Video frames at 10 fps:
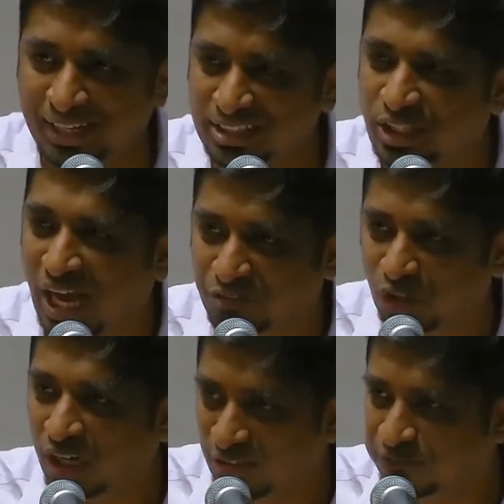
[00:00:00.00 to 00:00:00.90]
Parents
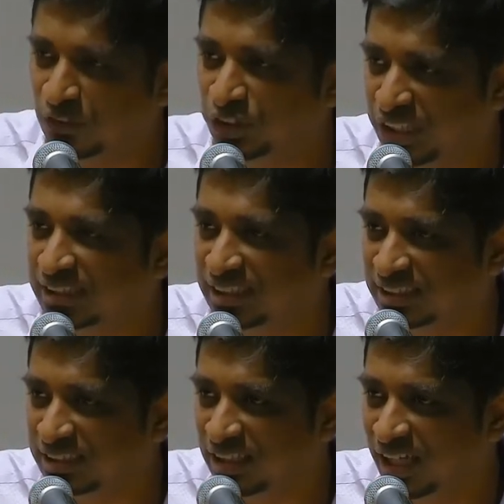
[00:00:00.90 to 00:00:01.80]
have to live for
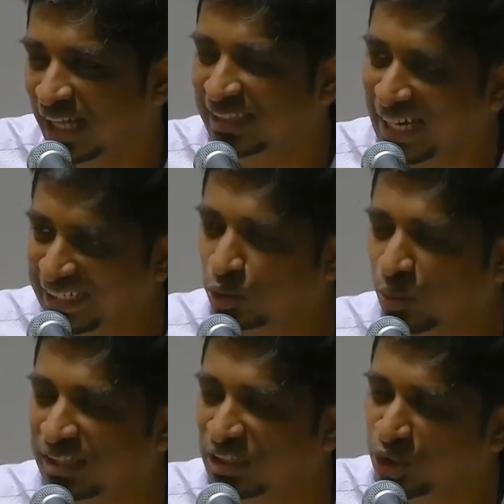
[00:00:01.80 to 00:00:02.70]
Jesus. And that
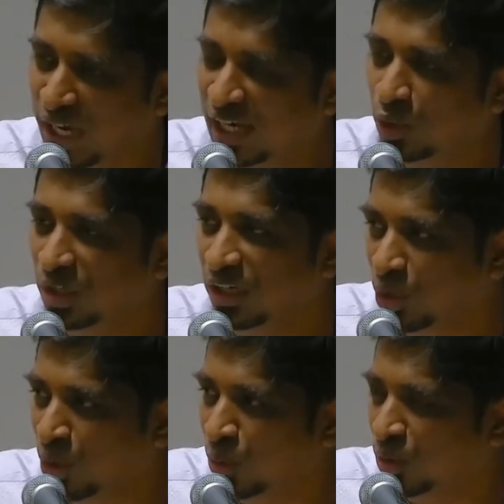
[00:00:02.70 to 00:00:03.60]
is when the child
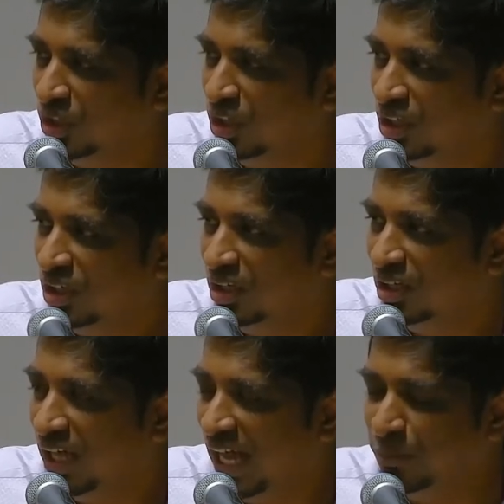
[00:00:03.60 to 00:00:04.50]
will know
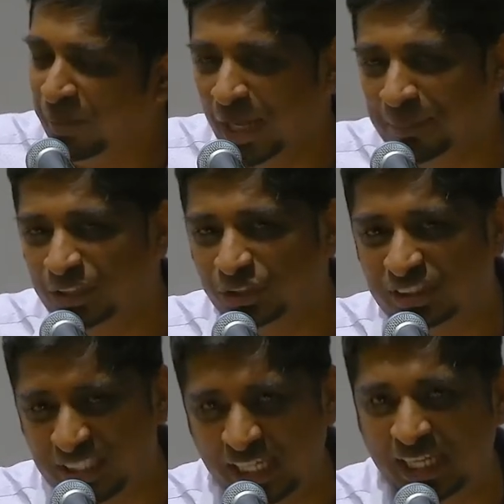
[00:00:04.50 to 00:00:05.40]
and be able
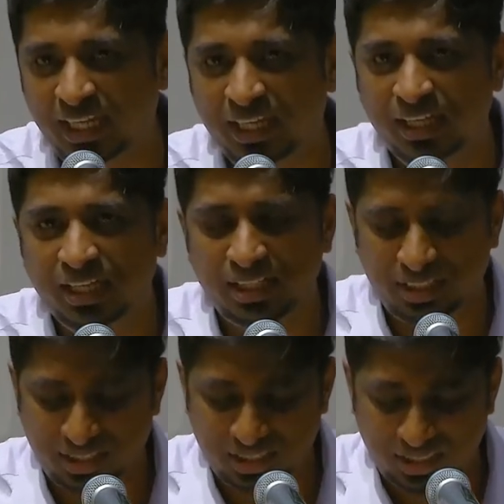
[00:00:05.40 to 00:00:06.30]
to see
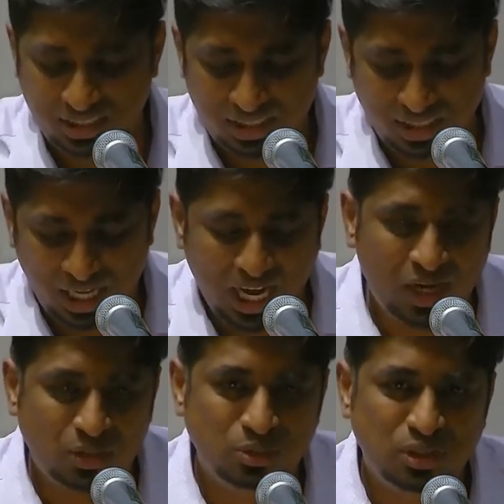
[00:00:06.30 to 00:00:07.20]

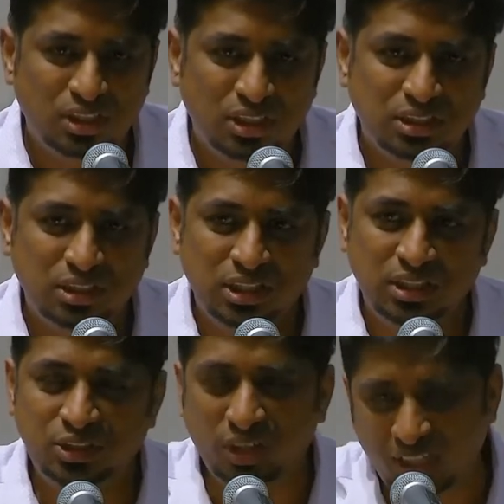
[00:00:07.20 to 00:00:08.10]
how
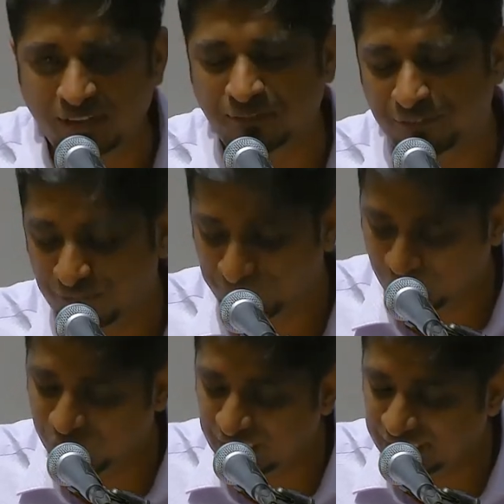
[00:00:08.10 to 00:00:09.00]
to live
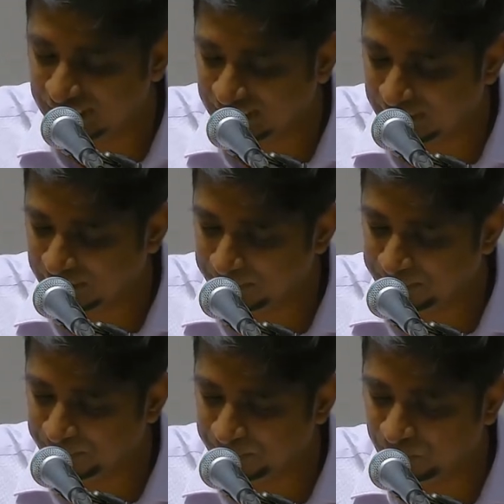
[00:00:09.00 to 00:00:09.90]
for
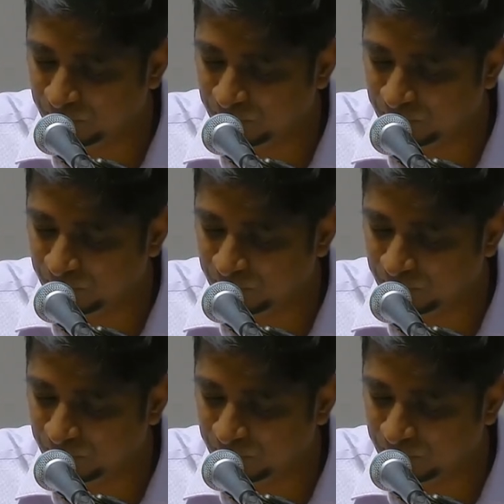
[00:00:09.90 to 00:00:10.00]
Jesus.